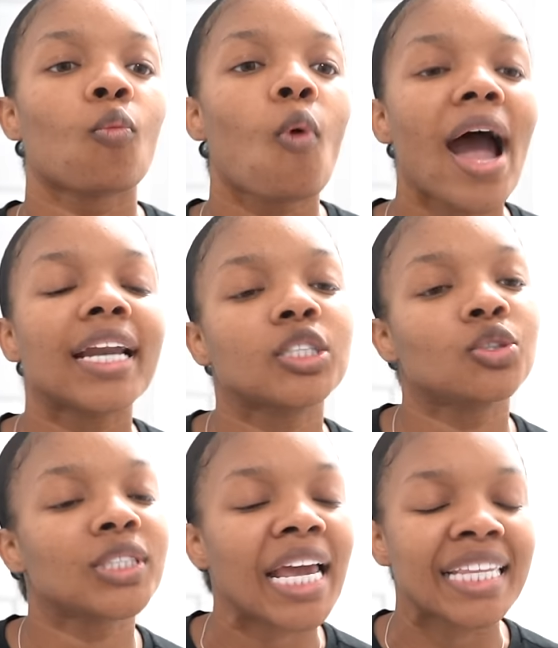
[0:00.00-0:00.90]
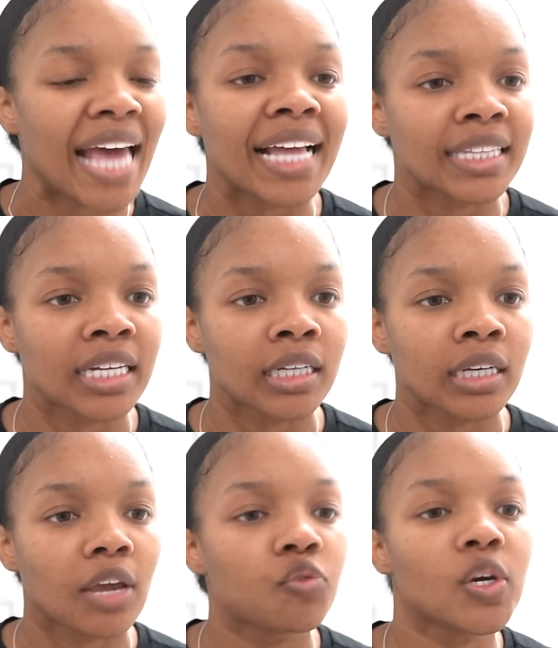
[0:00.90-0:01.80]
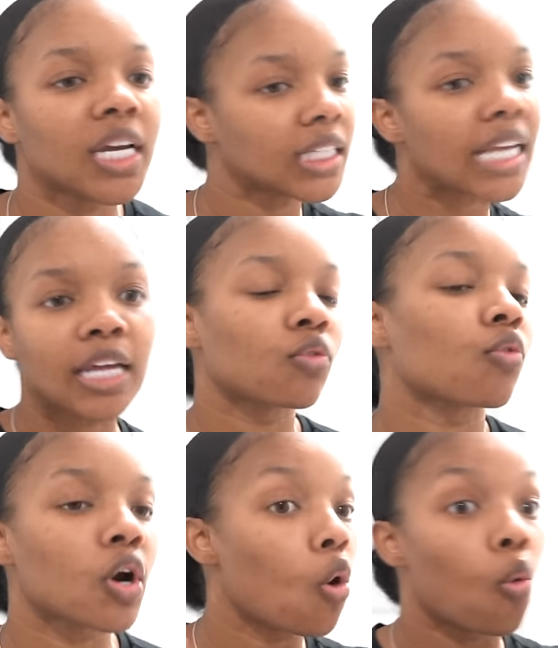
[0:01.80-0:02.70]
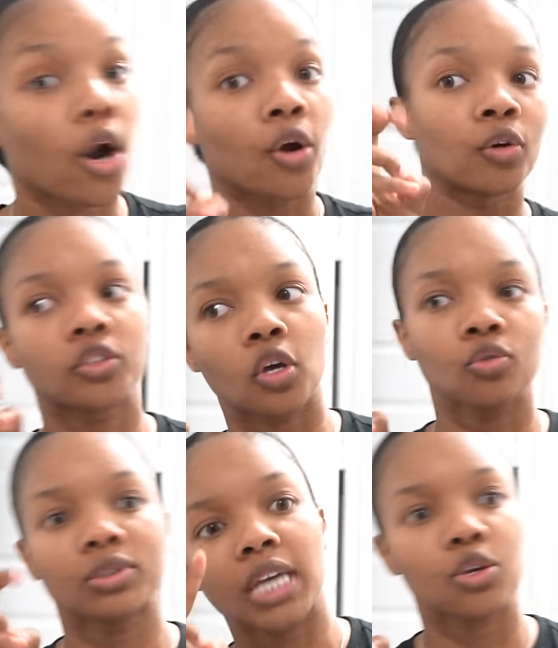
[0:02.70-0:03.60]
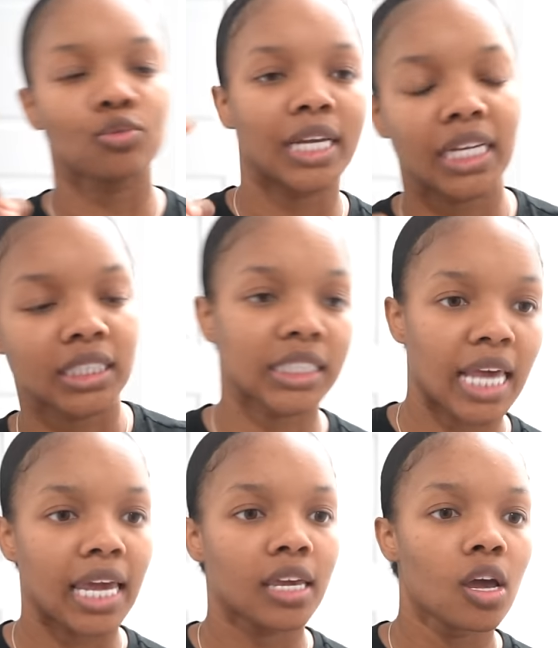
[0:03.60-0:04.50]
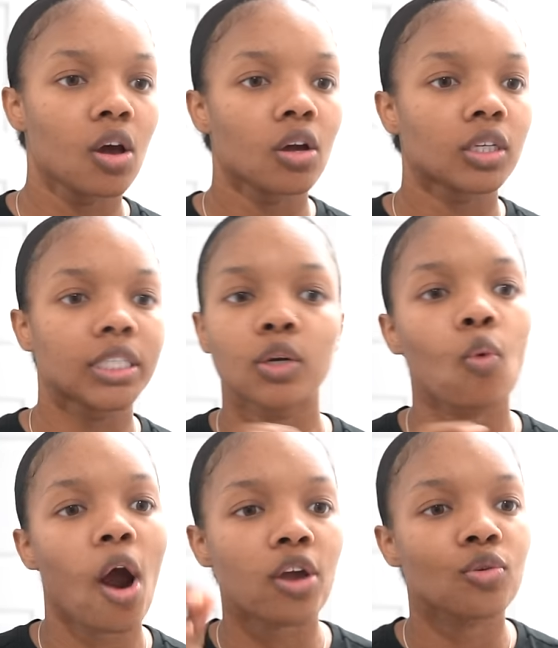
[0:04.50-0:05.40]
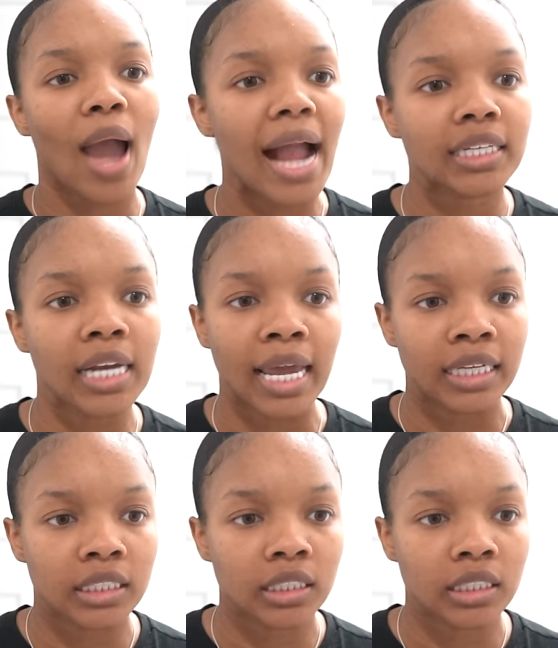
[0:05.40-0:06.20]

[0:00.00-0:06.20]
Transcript: Why did you say that then? If you couldn't say the real word, so you say you didn't say, then why are you acting like it